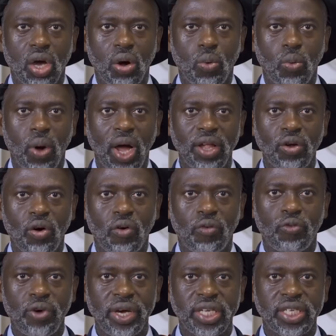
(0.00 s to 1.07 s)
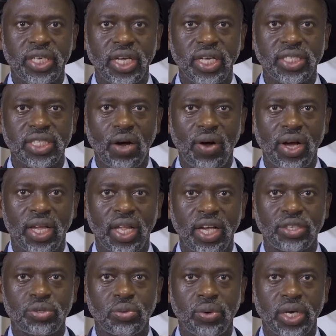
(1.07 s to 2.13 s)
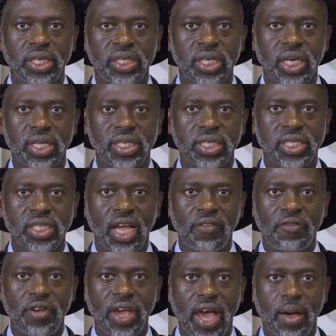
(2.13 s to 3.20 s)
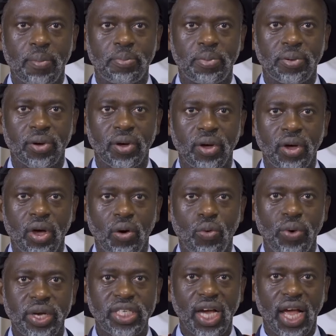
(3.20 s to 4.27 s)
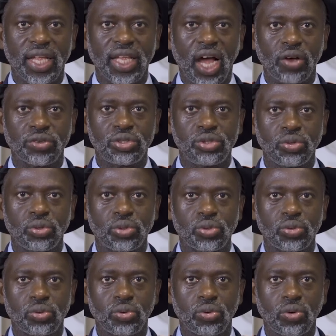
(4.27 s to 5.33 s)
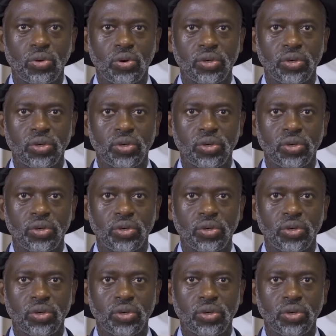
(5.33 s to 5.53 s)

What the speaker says: one of which is our graduation selfie app, which allows you to